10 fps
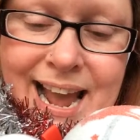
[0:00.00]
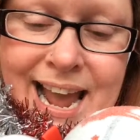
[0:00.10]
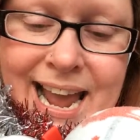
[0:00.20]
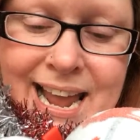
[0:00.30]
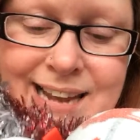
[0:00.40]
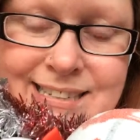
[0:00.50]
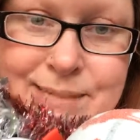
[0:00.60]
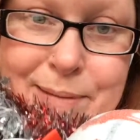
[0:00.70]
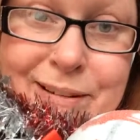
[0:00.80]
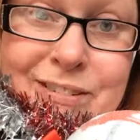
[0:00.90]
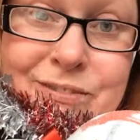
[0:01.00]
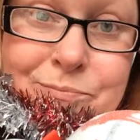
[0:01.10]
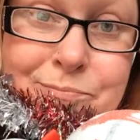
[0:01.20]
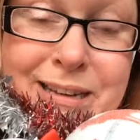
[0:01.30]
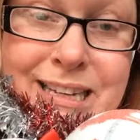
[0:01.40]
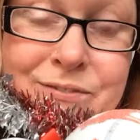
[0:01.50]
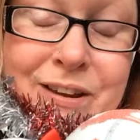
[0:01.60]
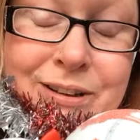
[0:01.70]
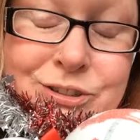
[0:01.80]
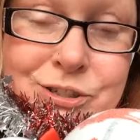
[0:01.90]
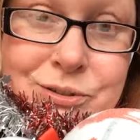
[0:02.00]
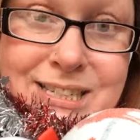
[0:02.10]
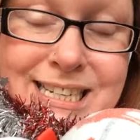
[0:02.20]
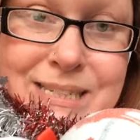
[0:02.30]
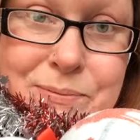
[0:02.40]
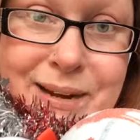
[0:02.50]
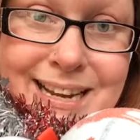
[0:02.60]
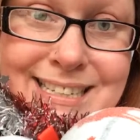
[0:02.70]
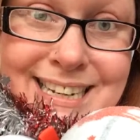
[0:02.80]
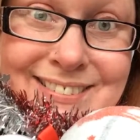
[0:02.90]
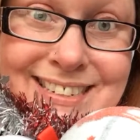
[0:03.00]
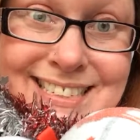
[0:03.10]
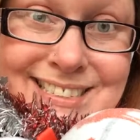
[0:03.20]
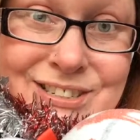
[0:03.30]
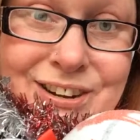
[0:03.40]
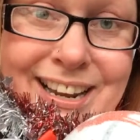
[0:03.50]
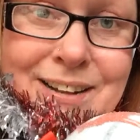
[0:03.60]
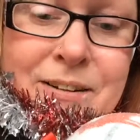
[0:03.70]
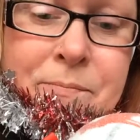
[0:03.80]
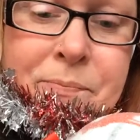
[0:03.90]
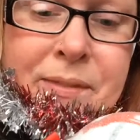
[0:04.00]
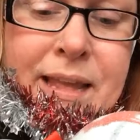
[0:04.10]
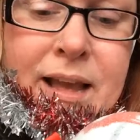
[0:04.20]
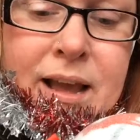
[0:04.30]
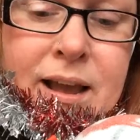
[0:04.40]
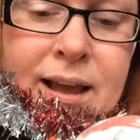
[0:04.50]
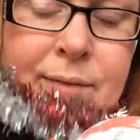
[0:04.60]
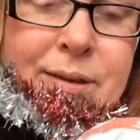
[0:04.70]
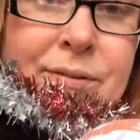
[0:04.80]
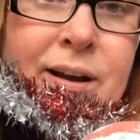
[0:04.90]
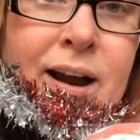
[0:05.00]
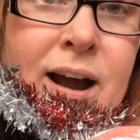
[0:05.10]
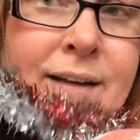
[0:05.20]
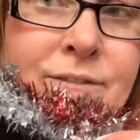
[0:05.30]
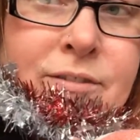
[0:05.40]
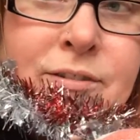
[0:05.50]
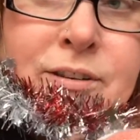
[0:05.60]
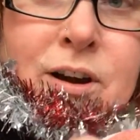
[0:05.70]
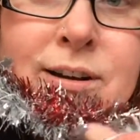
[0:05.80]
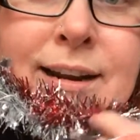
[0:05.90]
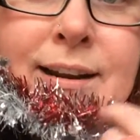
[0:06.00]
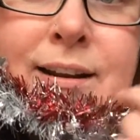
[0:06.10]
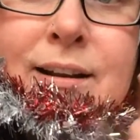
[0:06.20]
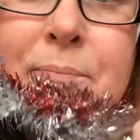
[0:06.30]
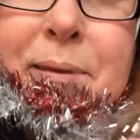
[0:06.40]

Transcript: and its many varied uses when decorating the tree. However, I've got a little